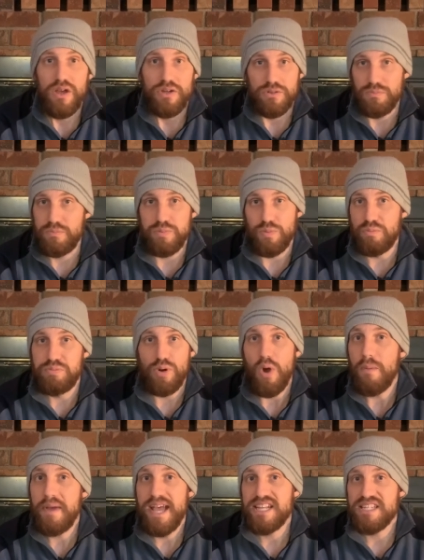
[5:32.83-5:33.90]

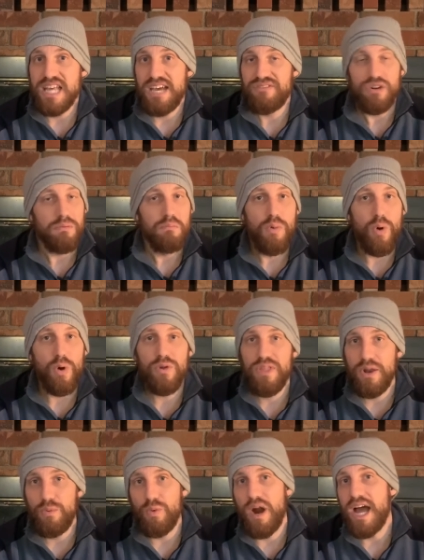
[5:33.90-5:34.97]
bromance ever, more
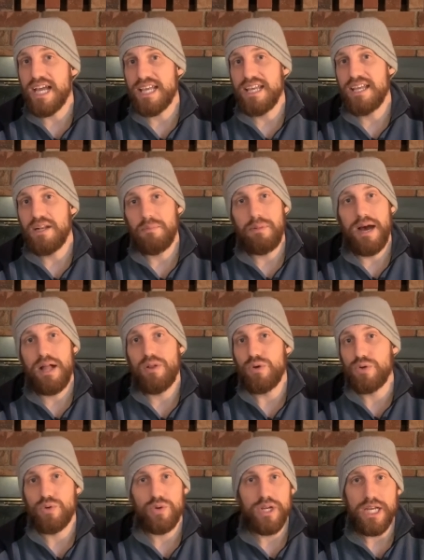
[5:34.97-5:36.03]
than Rocky and Apollo
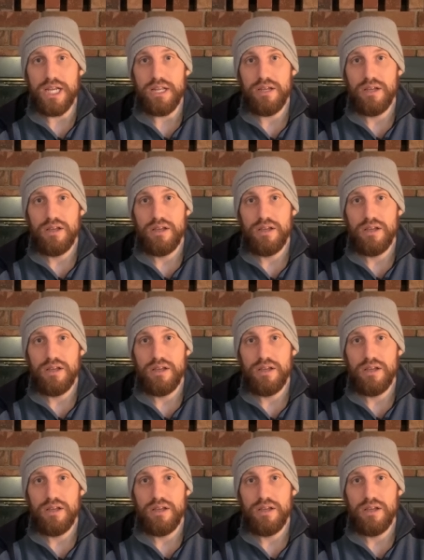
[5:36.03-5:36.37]
Creed,